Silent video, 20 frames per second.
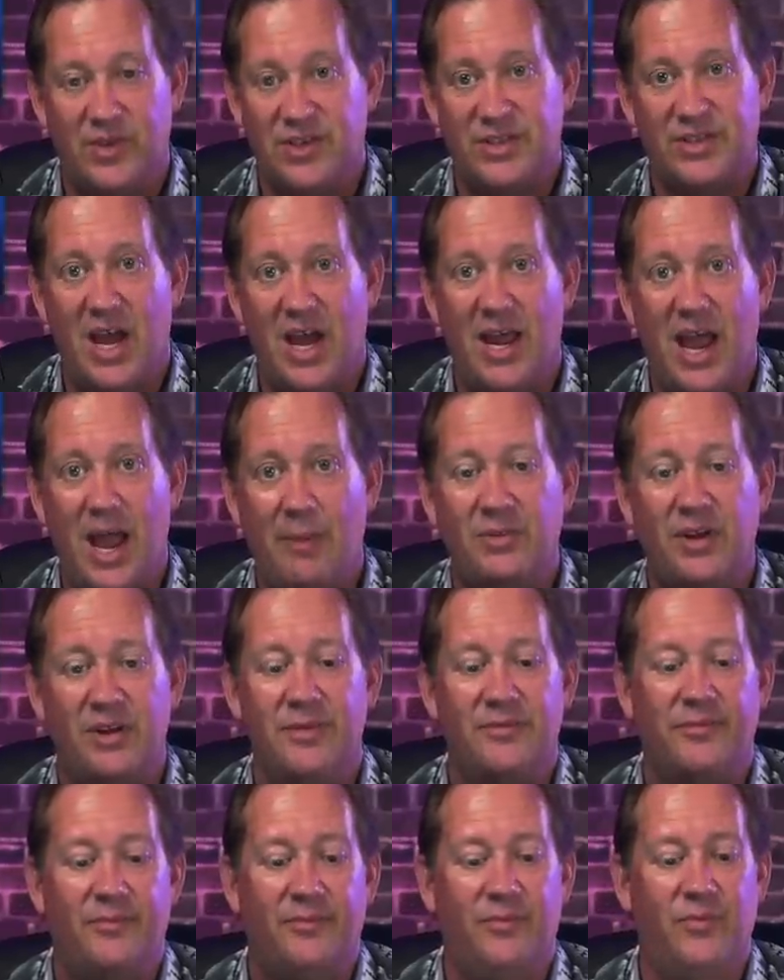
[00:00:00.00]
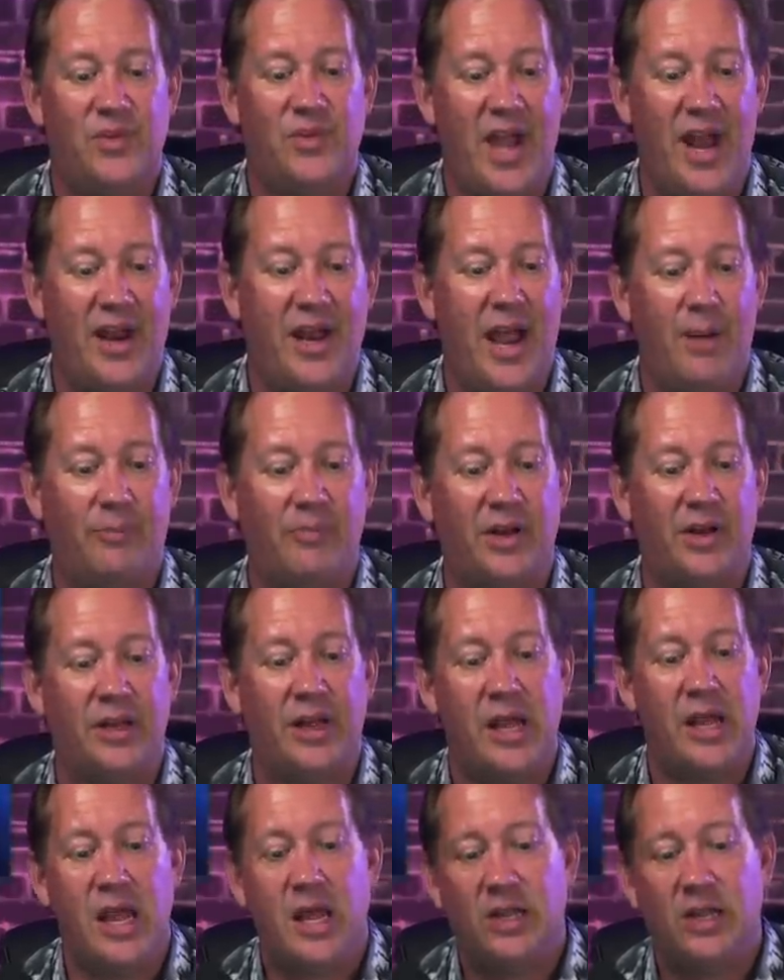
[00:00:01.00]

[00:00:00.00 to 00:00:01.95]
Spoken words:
Just not happening. Not happening.